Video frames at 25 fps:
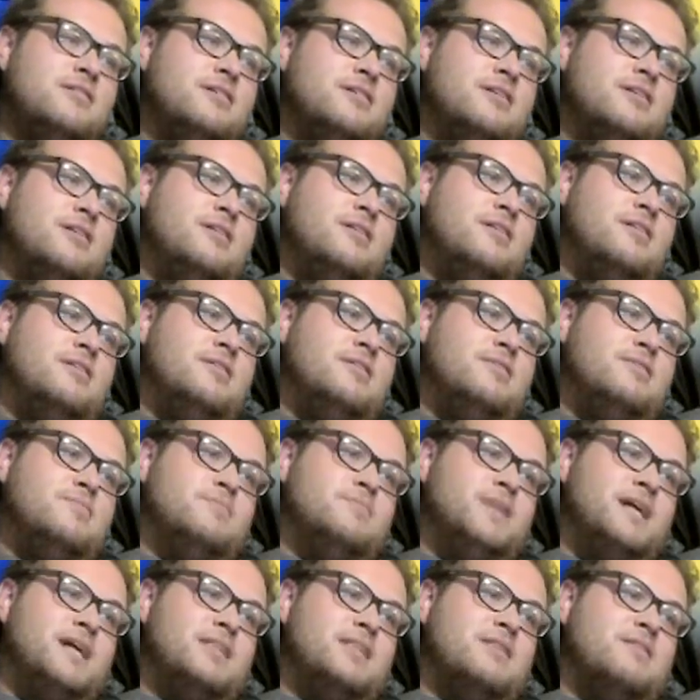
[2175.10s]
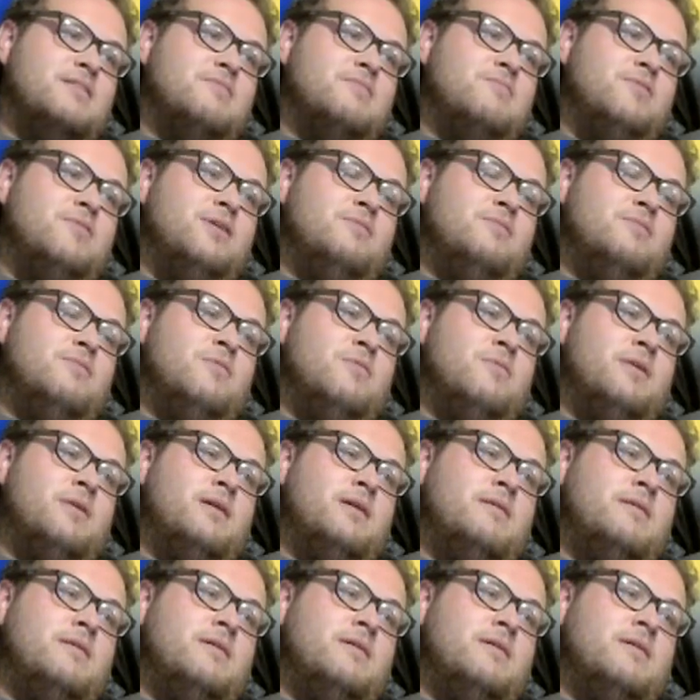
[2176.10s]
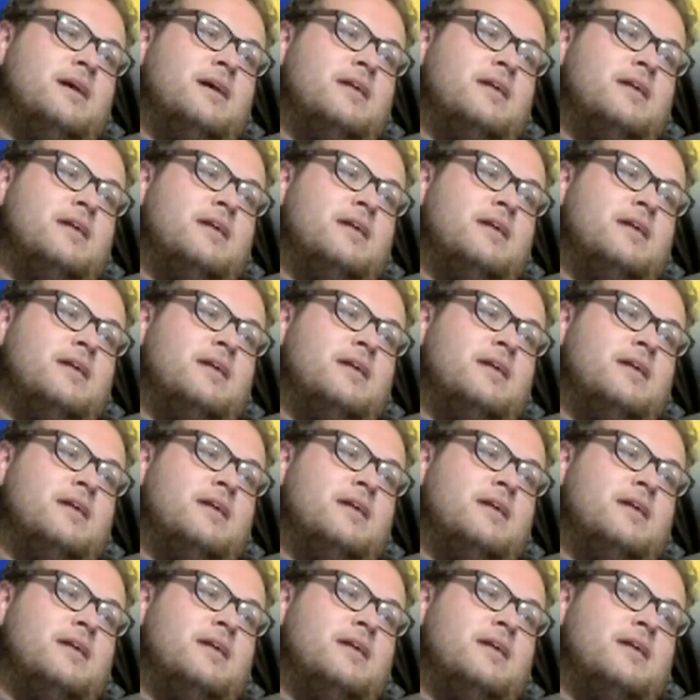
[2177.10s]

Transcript: um, not the one where we uh,